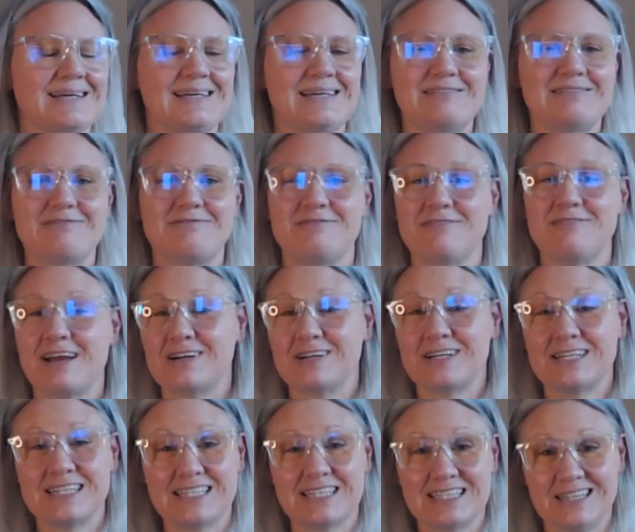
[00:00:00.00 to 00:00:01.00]
eat
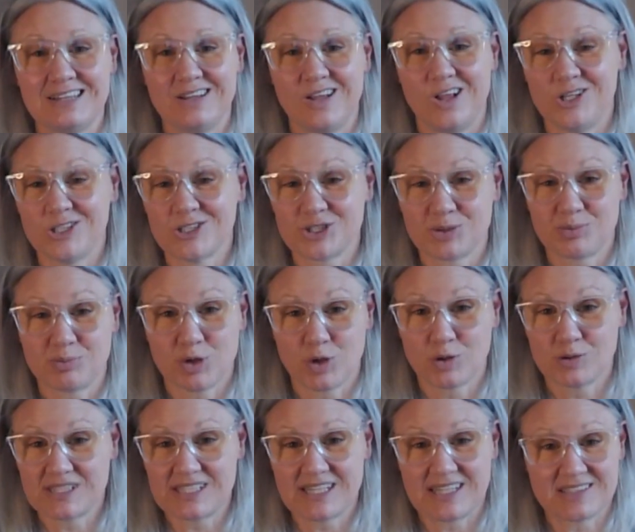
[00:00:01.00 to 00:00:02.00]
very little ultra
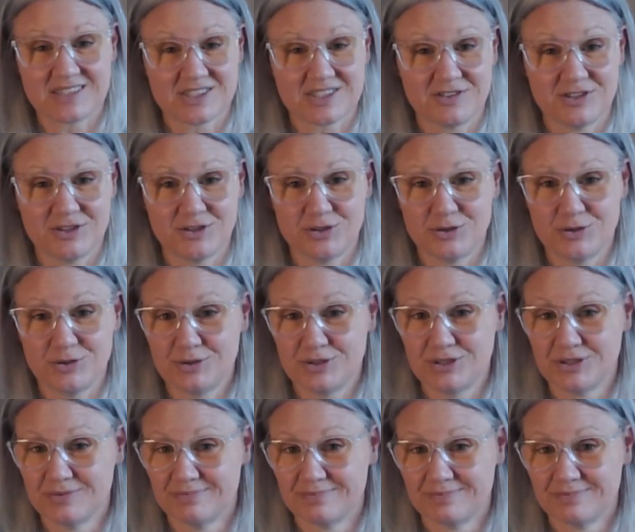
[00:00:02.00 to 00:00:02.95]
processed food,